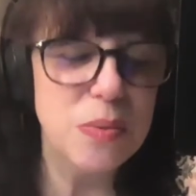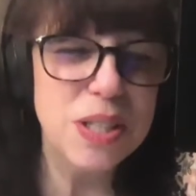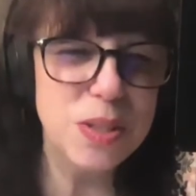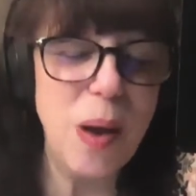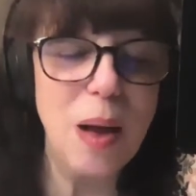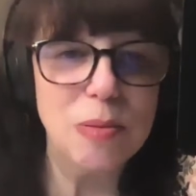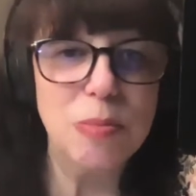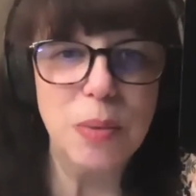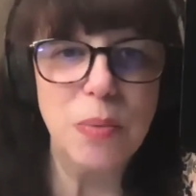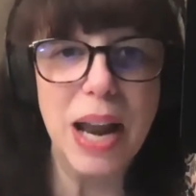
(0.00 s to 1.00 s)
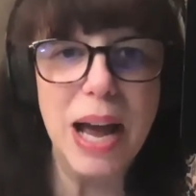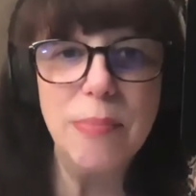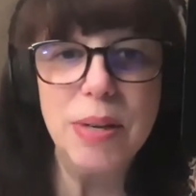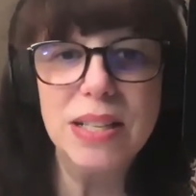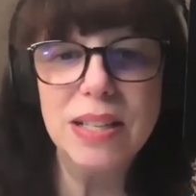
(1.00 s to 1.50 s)
It's probably what
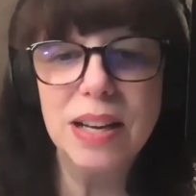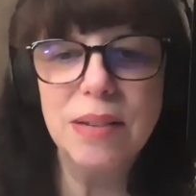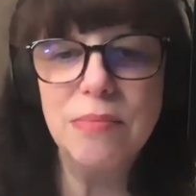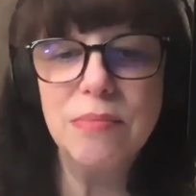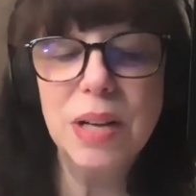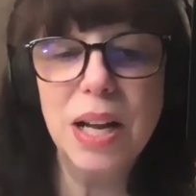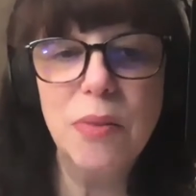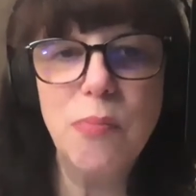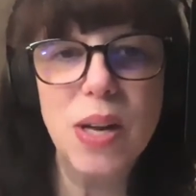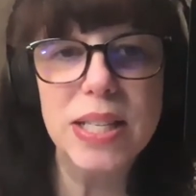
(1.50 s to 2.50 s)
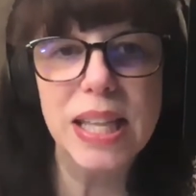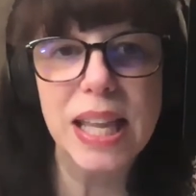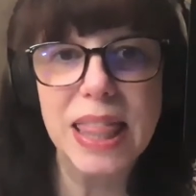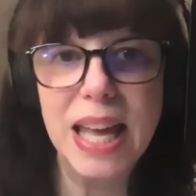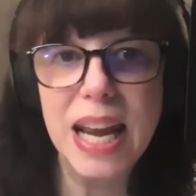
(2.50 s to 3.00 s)
happened. I'm kind of brazen
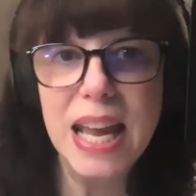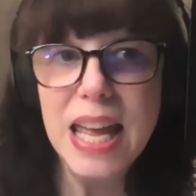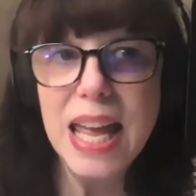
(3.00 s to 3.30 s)
like that.